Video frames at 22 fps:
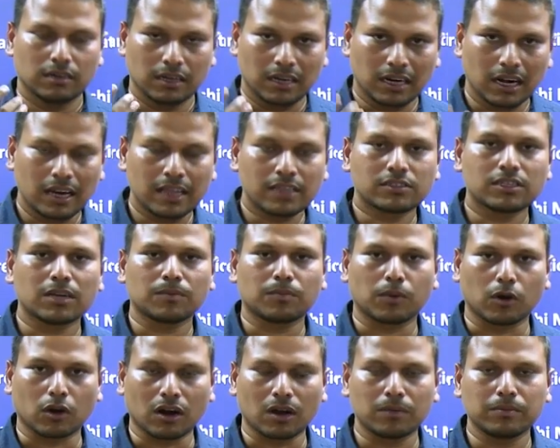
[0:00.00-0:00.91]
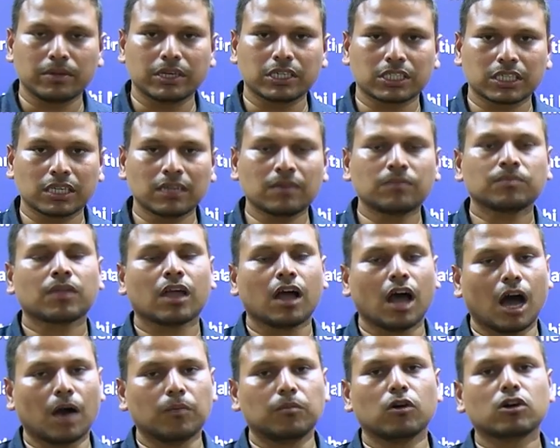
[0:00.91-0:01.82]
released a proclamation
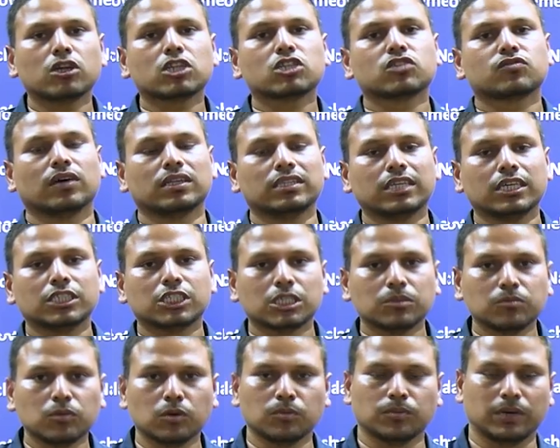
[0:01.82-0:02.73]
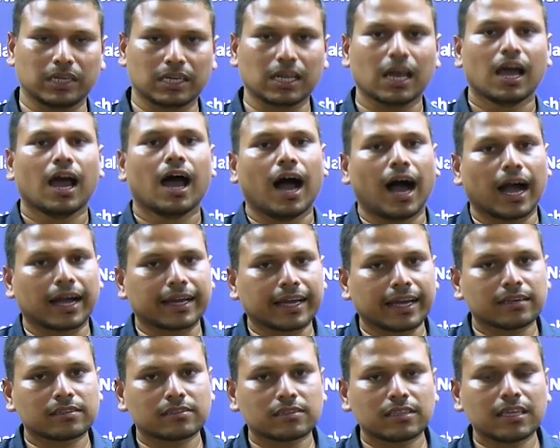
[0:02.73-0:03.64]
about Swadeshi movement
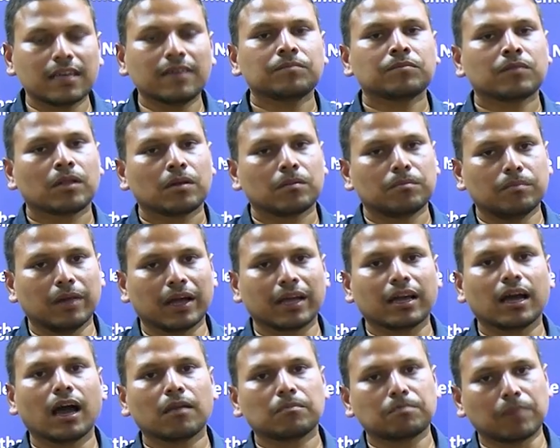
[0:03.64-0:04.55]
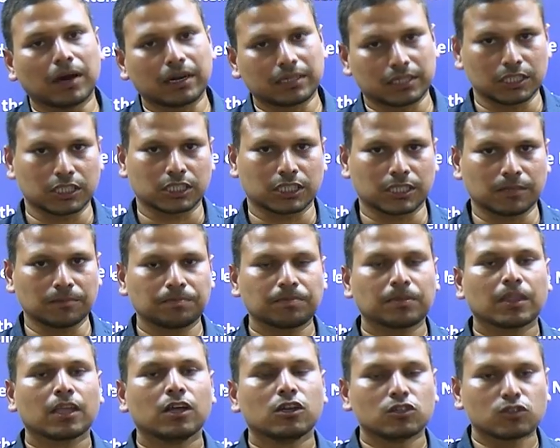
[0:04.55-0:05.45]
against the Bengal partition.
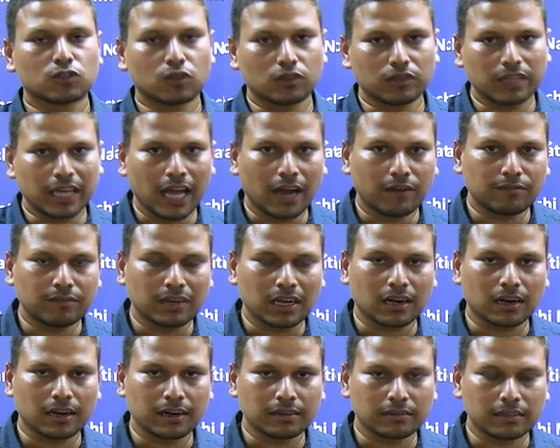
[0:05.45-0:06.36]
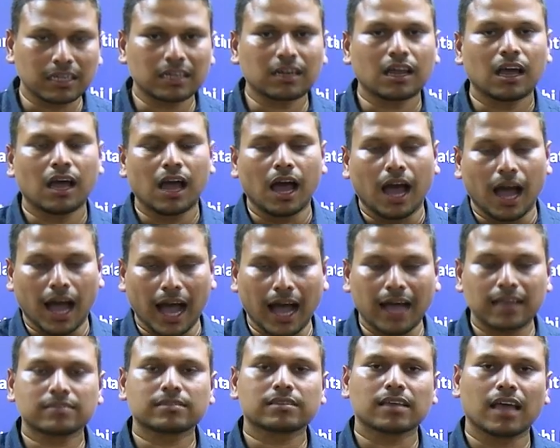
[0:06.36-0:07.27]
So they have declared that
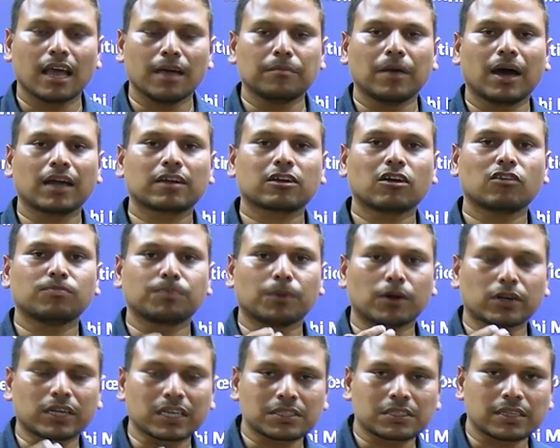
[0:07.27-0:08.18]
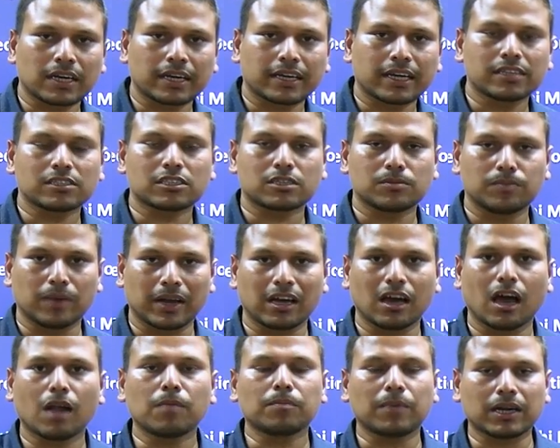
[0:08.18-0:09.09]
as a mark of protest against
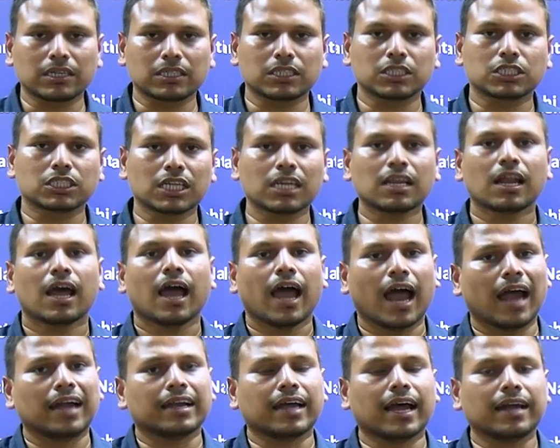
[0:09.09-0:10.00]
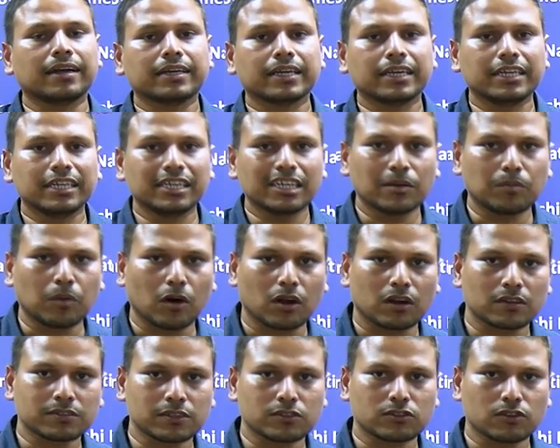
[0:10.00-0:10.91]
Bengal partition and anti-India
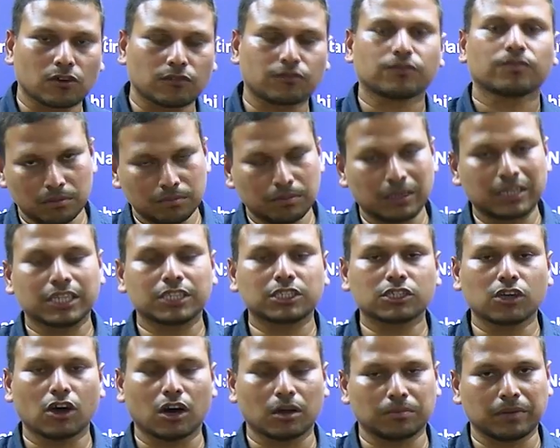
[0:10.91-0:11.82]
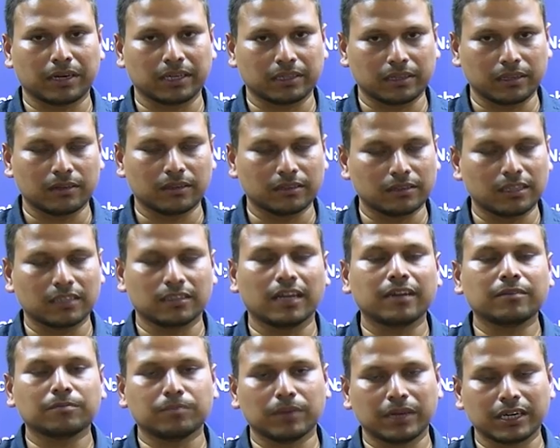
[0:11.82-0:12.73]
policies of British government, the
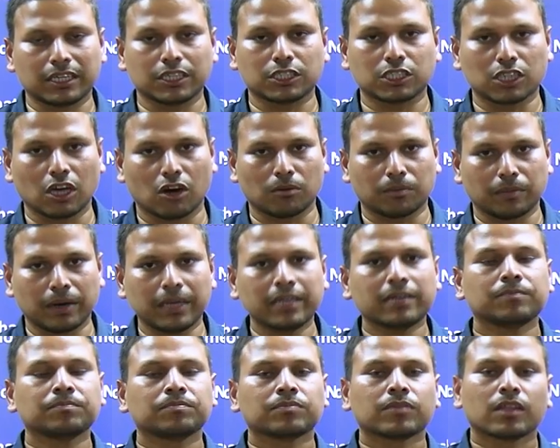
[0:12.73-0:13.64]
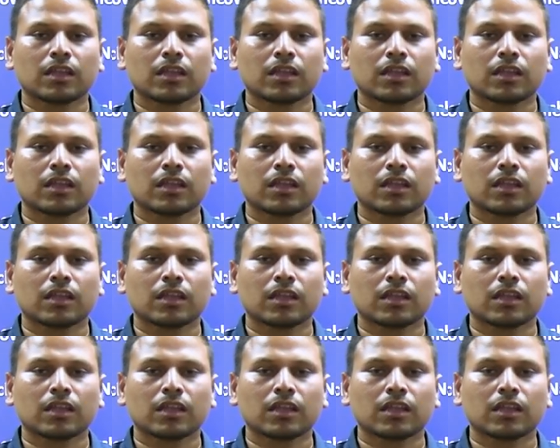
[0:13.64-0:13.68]
then British government,